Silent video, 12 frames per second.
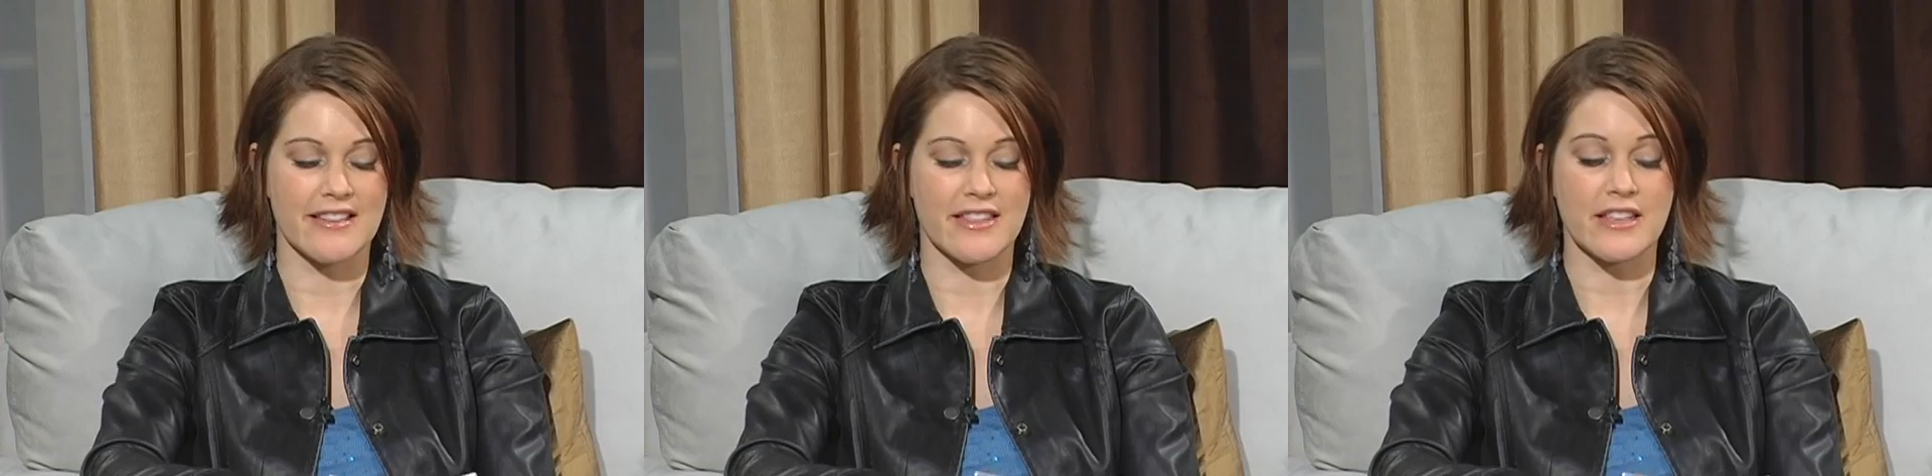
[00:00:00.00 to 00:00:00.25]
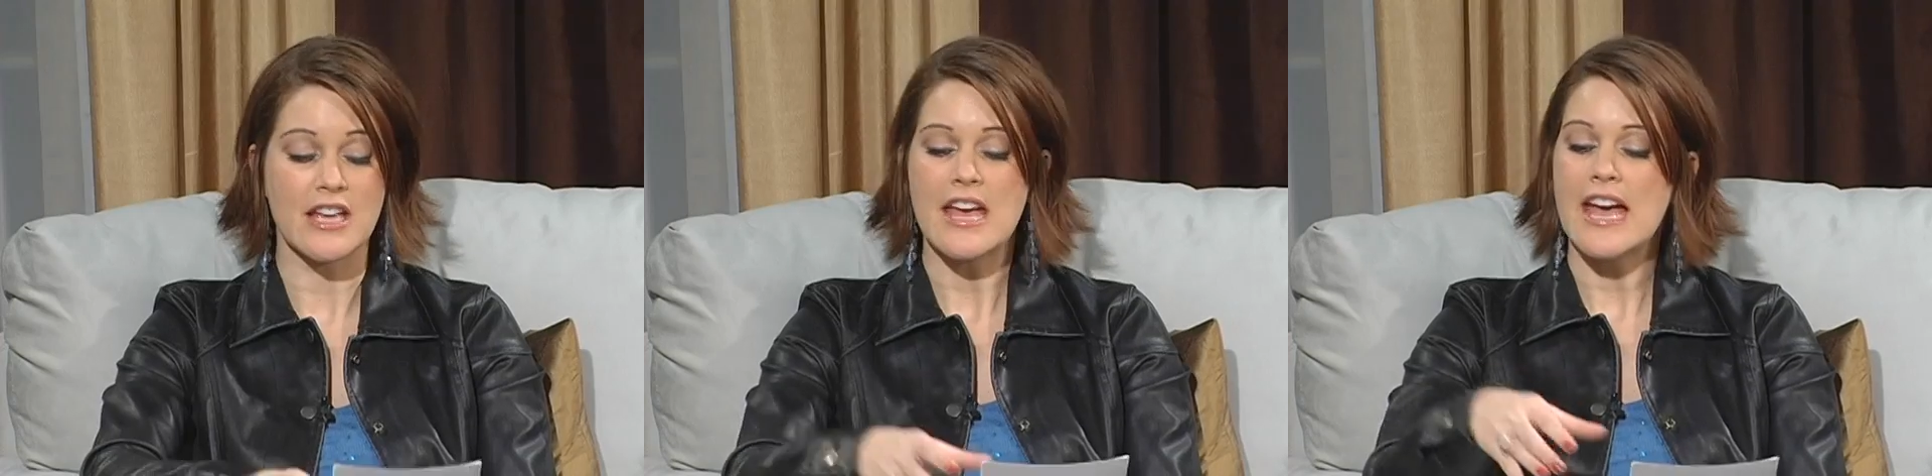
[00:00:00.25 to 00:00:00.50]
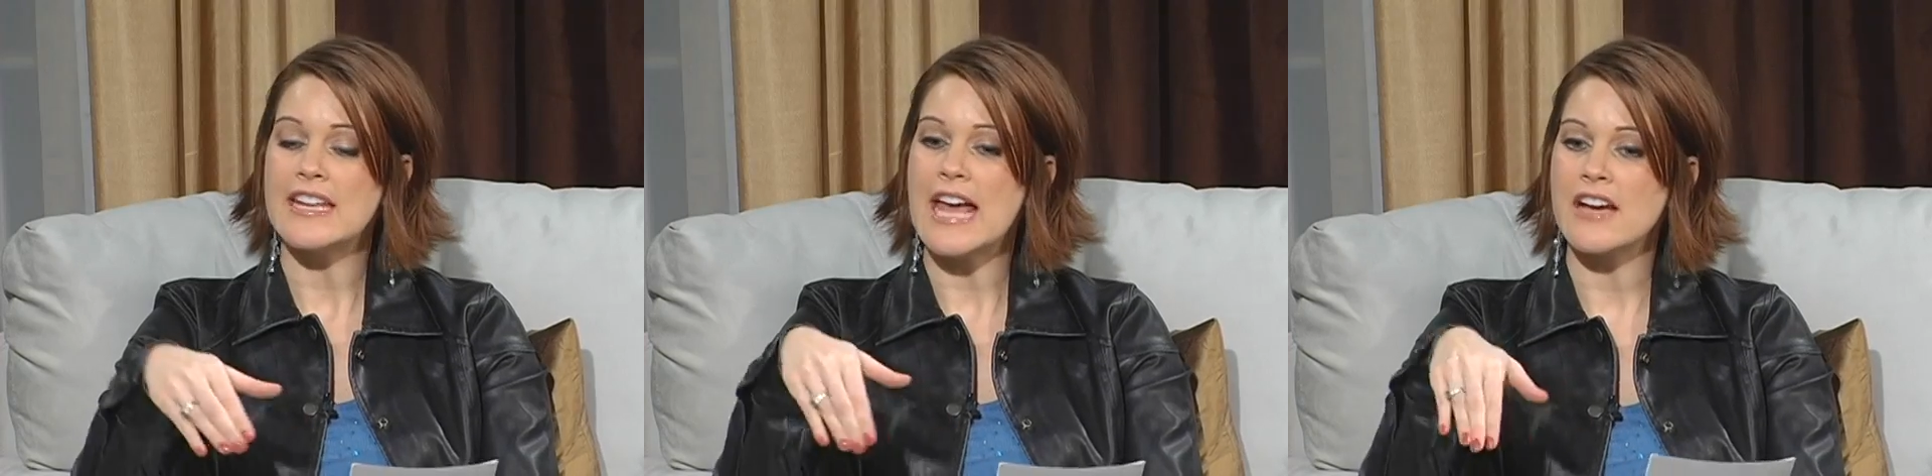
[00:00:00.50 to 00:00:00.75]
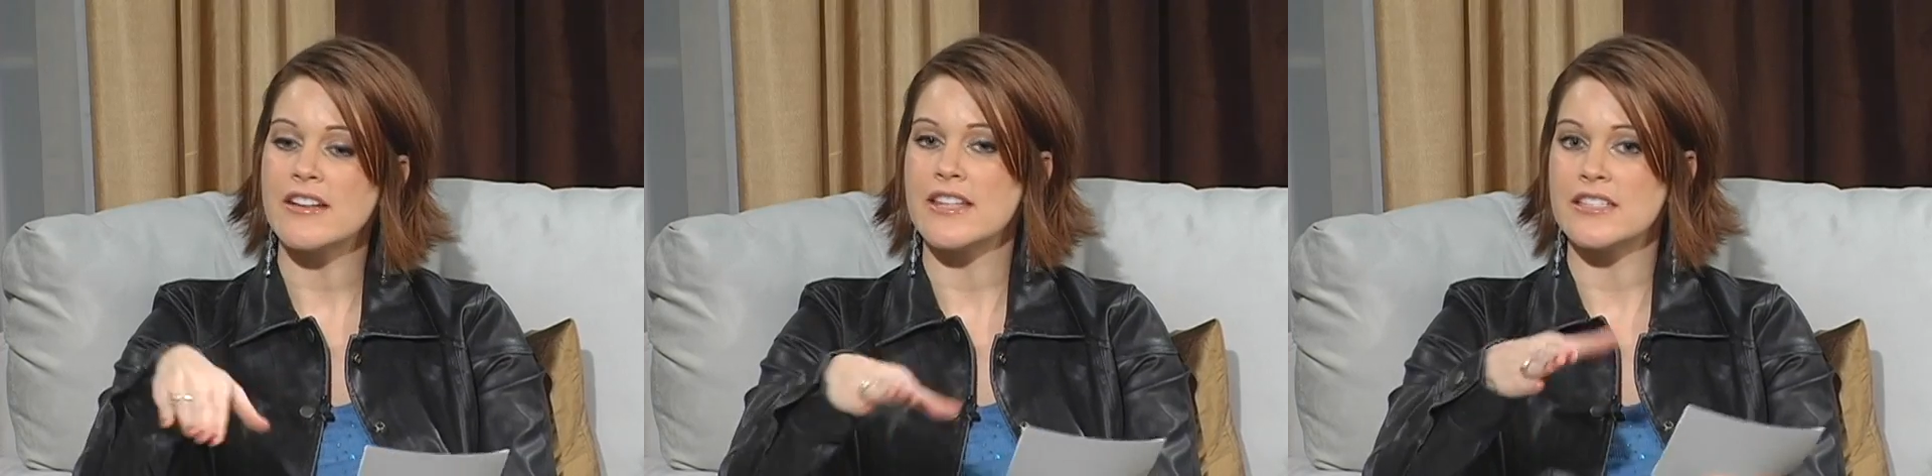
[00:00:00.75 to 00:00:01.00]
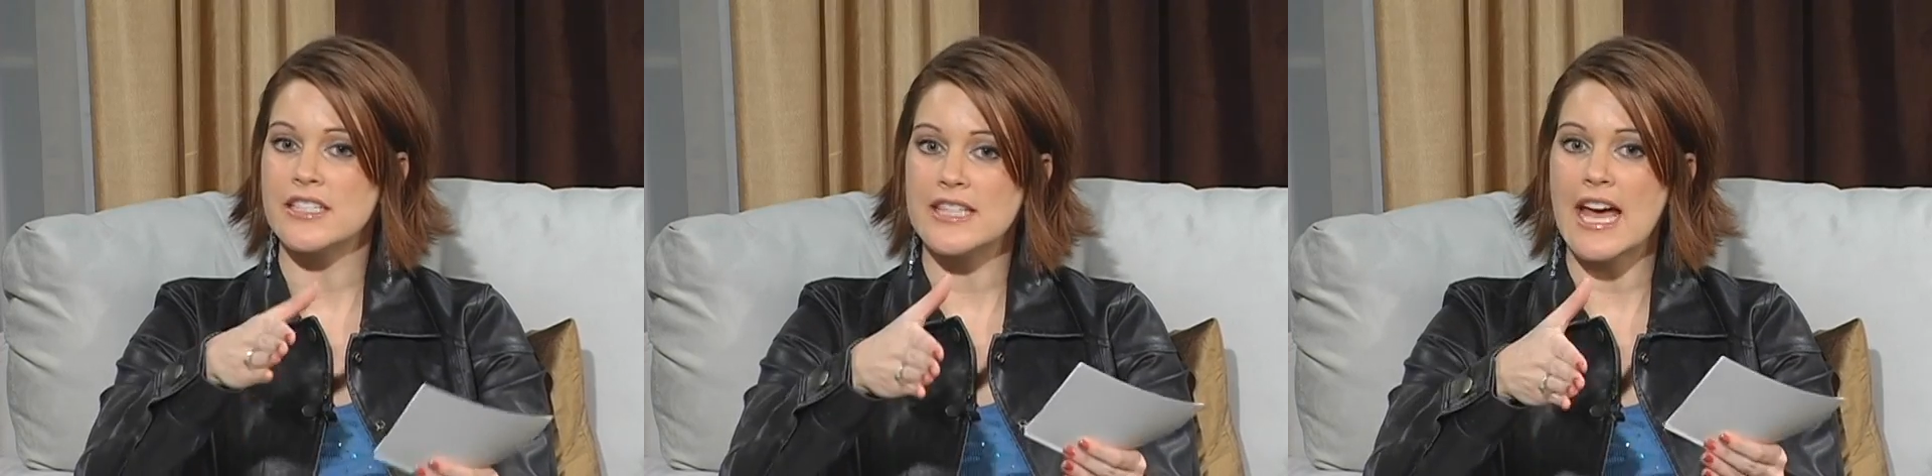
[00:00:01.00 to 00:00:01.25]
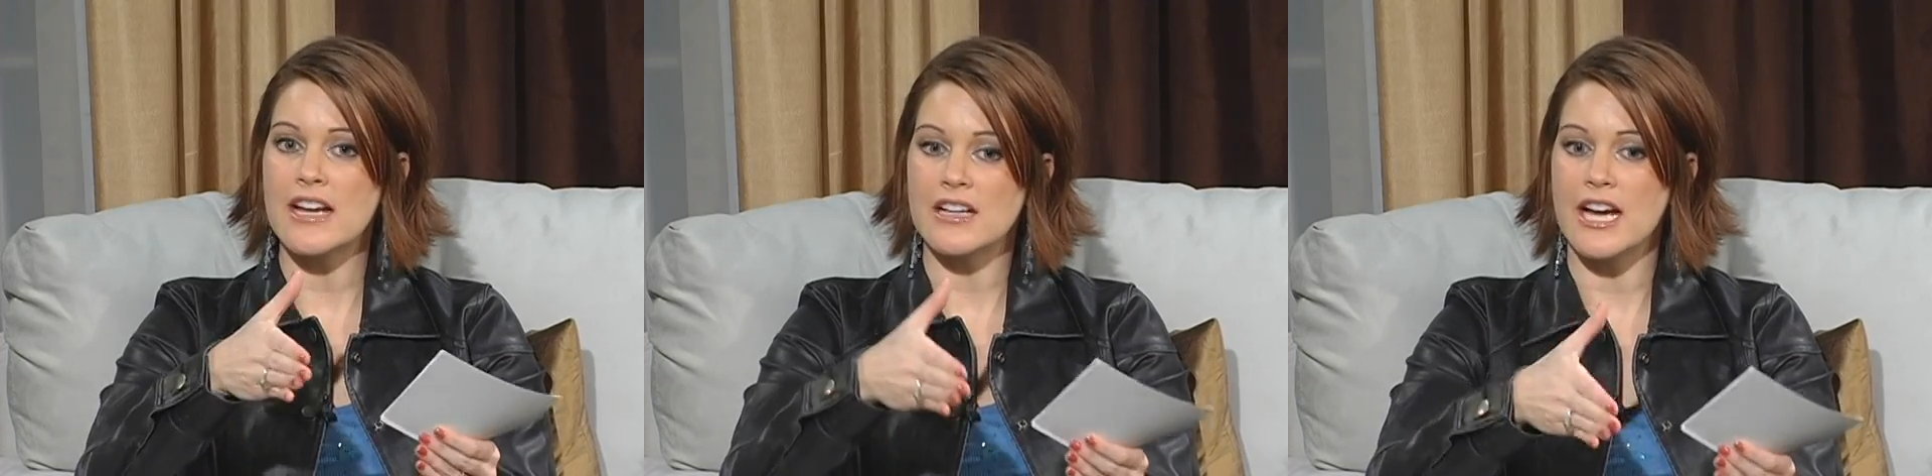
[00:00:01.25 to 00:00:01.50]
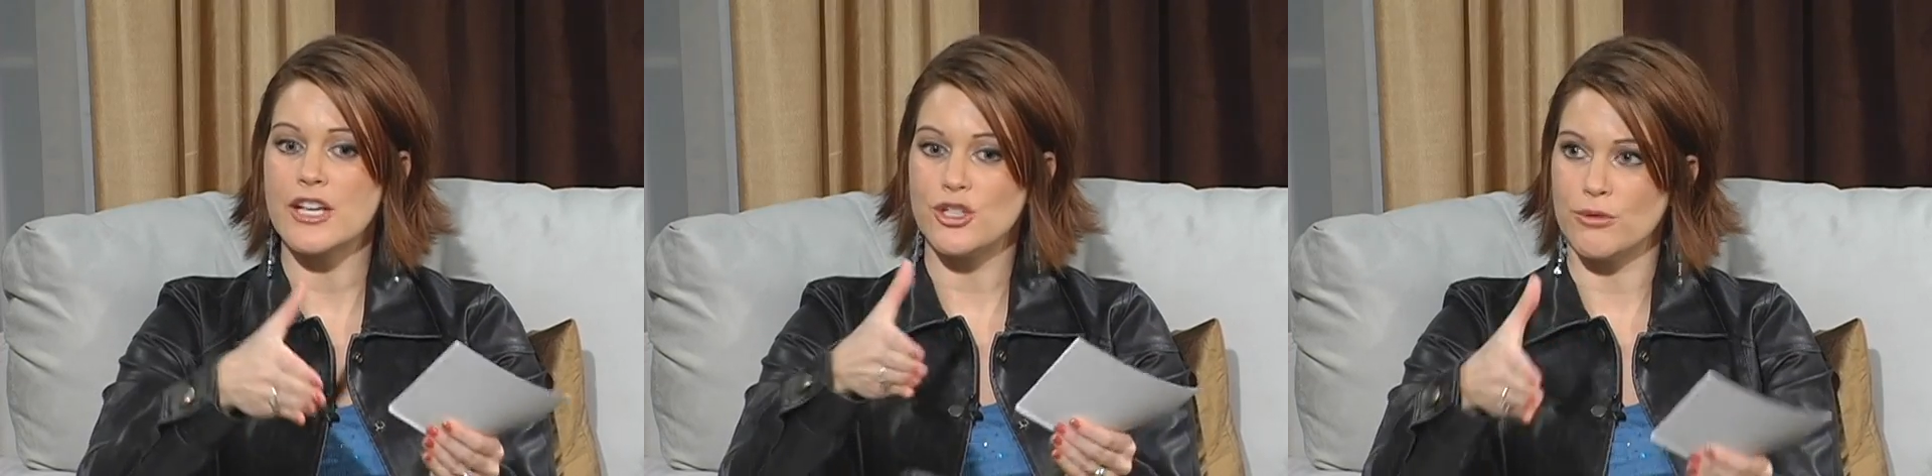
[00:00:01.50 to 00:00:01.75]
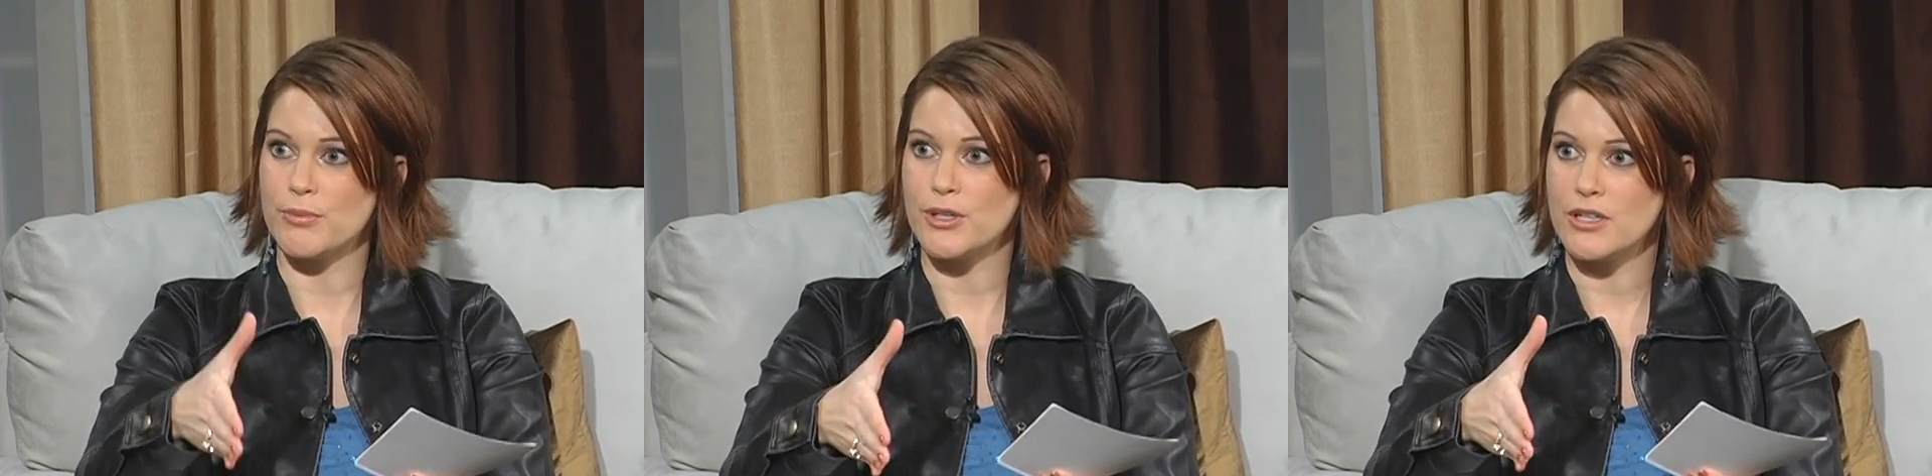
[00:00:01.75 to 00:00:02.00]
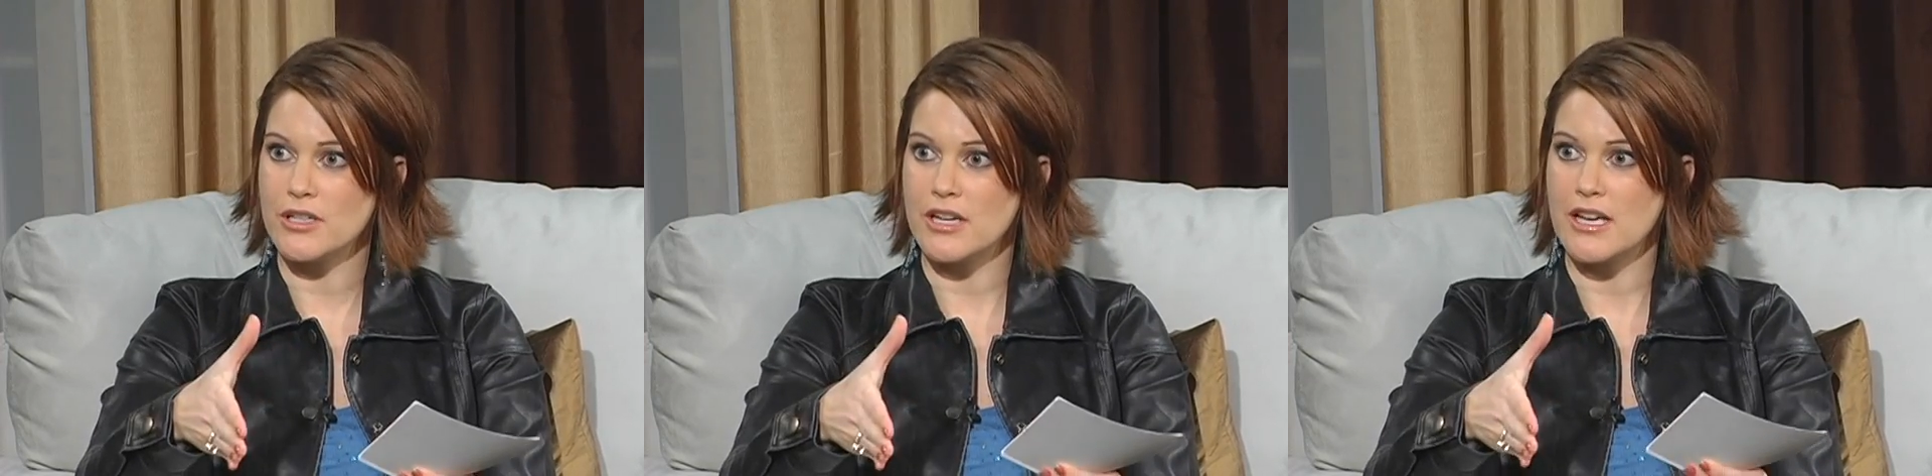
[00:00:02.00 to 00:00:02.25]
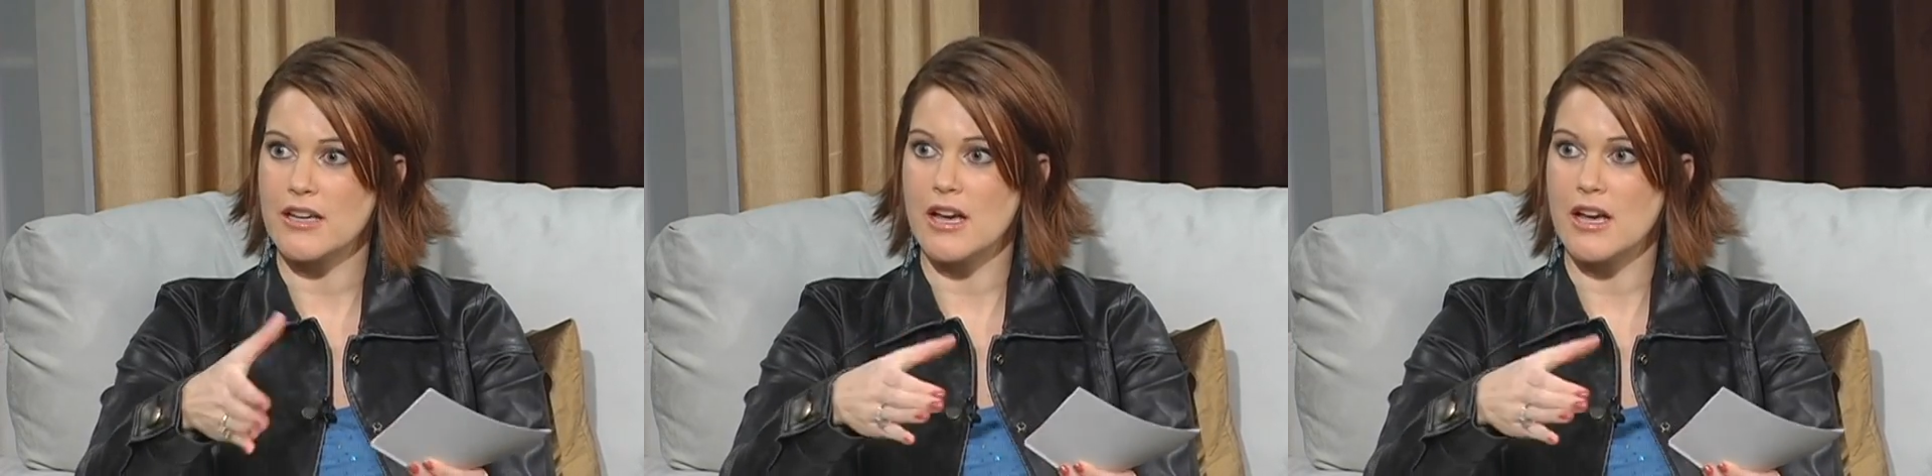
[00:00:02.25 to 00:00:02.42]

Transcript: I think. And how did that guide your book?